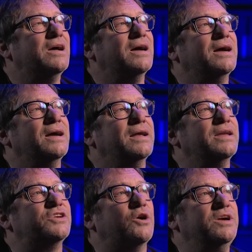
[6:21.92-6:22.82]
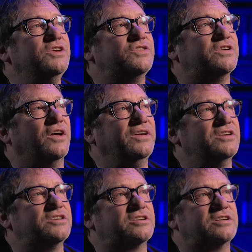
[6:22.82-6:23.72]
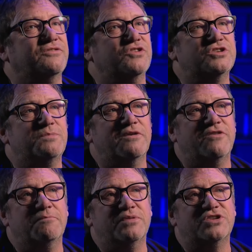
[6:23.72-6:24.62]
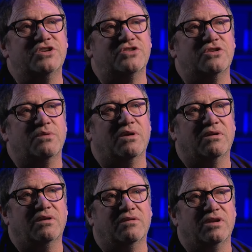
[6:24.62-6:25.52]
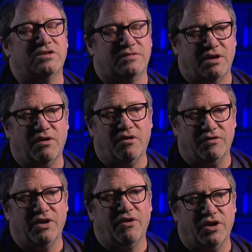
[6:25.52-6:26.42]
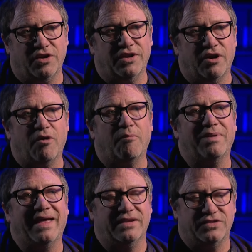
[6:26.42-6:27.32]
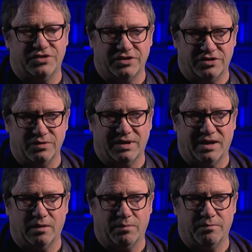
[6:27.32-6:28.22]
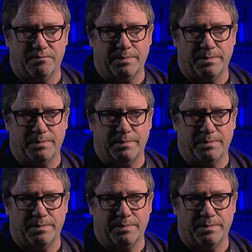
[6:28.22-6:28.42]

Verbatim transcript: And um, so he's, I think he's given us a bit of impetus as well. And there are, there are, there are plans to do an album.